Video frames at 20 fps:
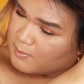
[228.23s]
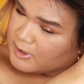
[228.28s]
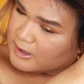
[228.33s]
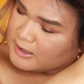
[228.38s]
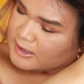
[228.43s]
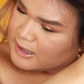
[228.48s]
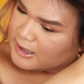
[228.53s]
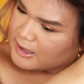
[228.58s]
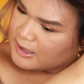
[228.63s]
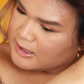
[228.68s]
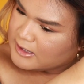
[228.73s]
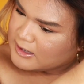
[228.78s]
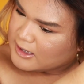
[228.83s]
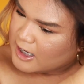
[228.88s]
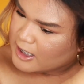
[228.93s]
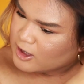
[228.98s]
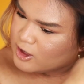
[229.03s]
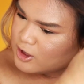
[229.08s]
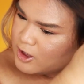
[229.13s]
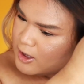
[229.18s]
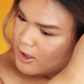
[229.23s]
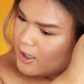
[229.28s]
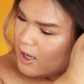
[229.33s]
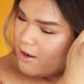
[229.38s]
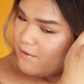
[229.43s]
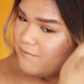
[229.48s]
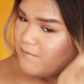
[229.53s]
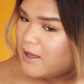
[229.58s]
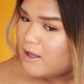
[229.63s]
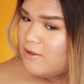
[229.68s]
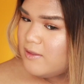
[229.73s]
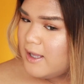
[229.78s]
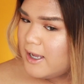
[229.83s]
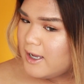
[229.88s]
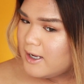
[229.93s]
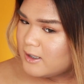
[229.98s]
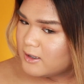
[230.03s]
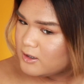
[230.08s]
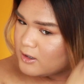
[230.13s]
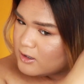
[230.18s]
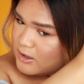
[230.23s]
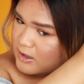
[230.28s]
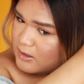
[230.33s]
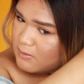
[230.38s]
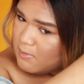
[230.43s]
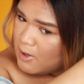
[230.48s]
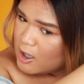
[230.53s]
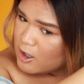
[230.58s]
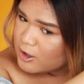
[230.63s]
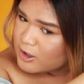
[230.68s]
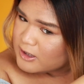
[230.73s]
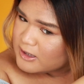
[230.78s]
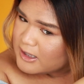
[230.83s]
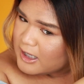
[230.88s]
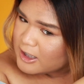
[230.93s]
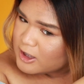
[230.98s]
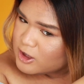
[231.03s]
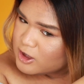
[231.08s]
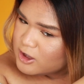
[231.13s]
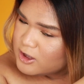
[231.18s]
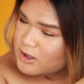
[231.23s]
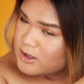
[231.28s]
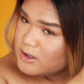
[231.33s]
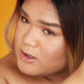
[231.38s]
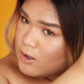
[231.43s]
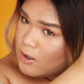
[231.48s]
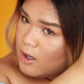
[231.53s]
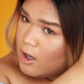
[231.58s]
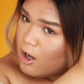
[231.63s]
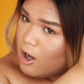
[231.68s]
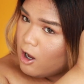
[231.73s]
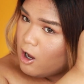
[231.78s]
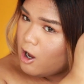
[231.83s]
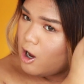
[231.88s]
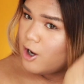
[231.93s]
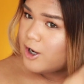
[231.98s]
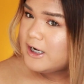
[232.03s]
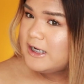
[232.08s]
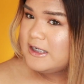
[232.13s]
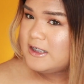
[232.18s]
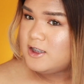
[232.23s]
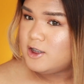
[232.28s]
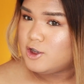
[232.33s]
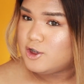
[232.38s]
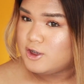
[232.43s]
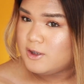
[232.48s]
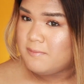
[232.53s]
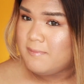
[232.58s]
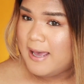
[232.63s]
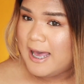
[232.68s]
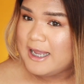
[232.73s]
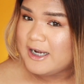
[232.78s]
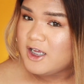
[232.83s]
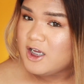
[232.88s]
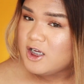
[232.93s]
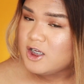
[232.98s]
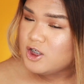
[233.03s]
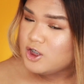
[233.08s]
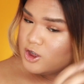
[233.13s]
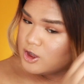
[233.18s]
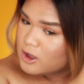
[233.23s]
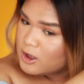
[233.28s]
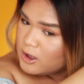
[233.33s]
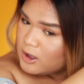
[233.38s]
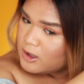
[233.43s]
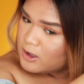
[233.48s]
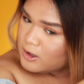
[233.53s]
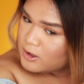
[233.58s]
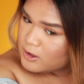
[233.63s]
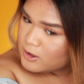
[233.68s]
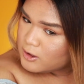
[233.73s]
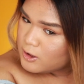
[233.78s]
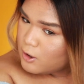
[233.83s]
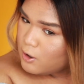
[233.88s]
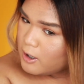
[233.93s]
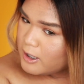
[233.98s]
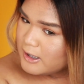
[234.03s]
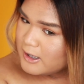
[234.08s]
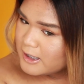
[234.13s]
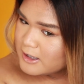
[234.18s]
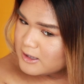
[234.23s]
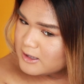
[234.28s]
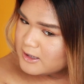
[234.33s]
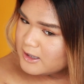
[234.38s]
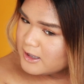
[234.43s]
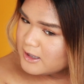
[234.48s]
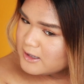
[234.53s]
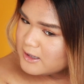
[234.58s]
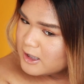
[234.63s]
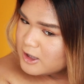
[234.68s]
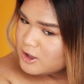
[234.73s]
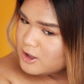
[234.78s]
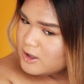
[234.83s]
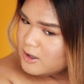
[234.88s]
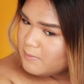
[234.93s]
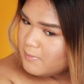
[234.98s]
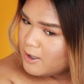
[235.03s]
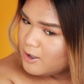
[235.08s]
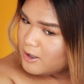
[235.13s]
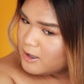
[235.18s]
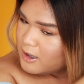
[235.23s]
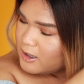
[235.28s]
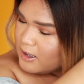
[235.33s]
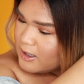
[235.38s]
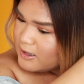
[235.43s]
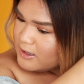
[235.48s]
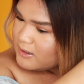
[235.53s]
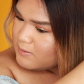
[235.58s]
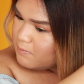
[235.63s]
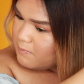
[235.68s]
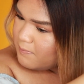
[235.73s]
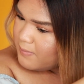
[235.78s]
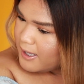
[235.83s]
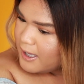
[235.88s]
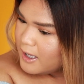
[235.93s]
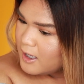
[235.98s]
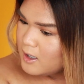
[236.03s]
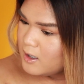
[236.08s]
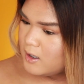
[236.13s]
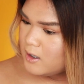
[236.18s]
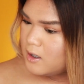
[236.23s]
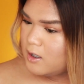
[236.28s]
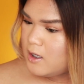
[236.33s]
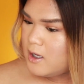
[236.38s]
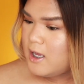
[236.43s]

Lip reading: I'm gonna take a section. I found that smaller sections are easier to manage. So I like to take a section about this big,